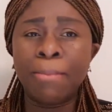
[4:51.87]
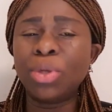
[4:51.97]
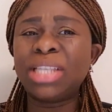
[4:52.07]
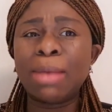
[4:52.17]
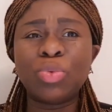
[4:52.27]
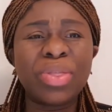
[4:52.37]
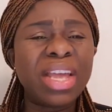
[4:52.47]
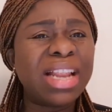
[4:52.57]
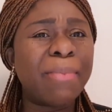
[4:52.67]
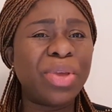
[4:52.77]
Most times we
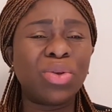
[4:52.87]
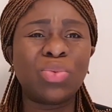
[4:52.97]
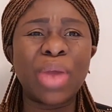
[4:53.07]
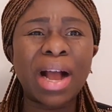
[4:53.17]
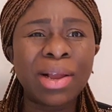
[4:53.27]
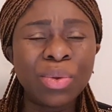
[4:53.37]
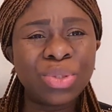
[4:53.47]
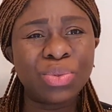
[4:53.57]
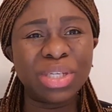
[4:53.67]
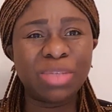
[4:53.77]
think that because we are
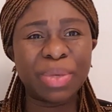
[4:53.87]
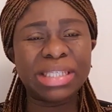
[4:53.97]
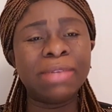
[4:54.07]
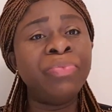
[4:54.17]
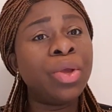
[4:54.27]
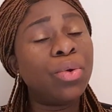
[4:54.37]
close to this person,